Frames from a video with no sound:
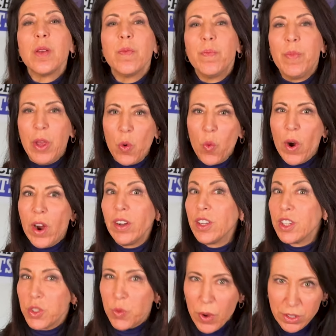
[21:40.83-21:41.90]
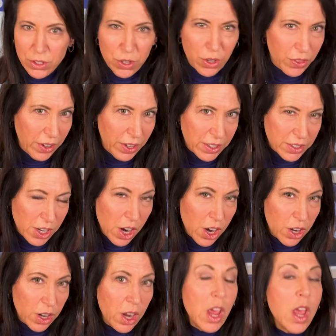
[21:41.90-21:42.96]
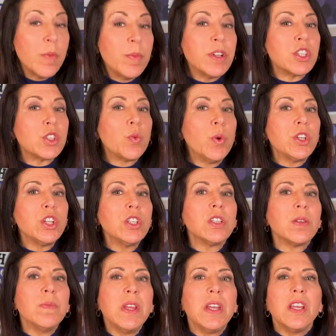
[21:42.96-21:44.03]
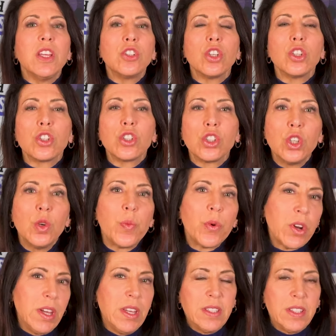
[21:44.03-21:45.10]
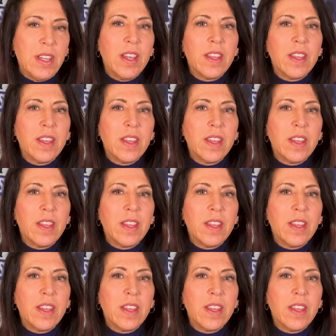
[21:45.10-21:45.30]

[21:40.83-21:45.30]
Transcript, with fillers: Big Wireless wants you to think it's hard, but switching to Mint is super easy.